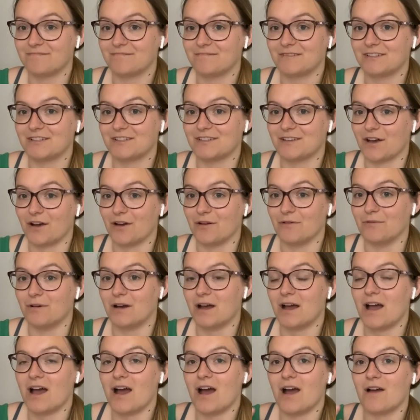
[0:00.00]
So
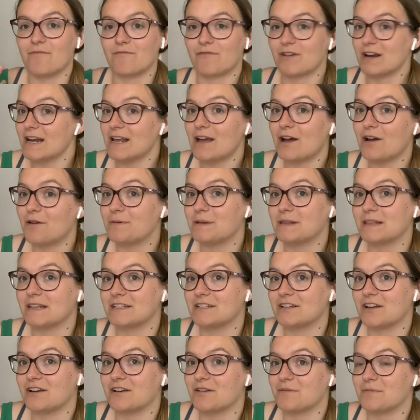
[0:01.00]
I'm really hoping they
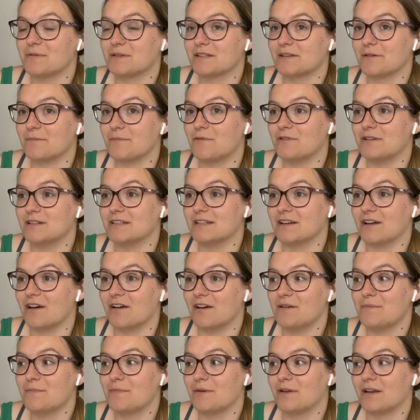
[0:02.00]
turn up at some point
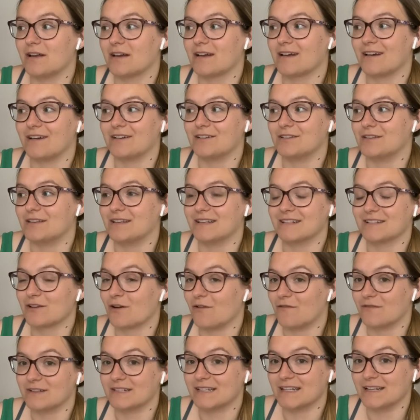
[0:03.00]
tonight, but like that's
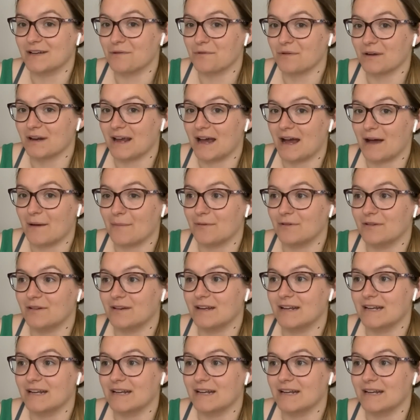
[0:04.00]
obviously not gonna happen.